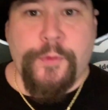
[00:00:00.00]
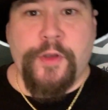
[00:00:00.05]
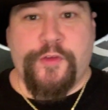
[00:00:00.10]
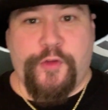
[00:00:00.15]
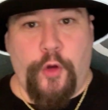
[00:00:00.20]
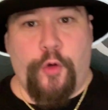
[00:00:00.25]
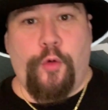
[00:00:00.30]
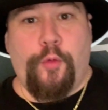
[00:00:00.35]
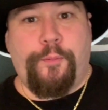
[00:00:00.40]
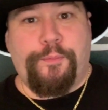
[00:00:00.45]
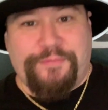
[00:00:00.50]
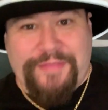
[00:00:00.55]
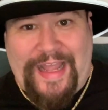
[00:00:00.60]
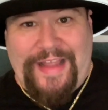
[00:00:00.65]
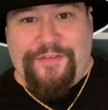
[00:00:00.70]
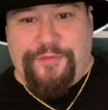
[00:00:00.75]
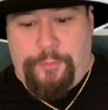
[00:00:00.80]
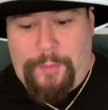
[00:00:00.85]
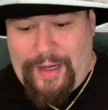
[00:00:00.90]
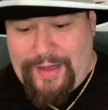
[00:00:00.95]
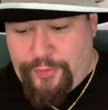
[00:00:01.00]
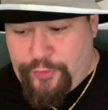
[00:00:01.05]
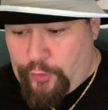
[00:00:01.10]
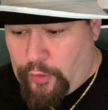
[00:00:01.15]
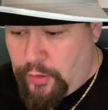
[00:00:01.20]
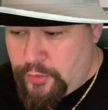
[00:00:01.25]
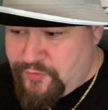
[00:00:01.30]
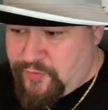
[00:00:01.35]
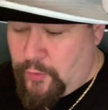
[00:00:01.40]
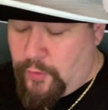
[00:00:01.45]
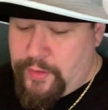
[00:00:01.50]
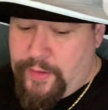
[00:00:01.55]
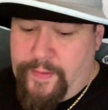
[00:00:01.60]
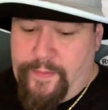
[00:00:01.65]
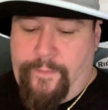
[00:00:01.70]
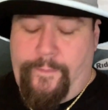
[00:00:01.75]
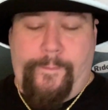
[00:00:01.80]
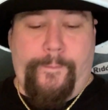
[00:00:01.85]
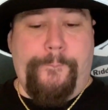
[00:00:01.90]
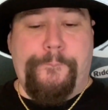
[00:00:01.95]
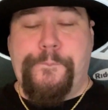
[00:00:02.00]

So that's my thoughts on it.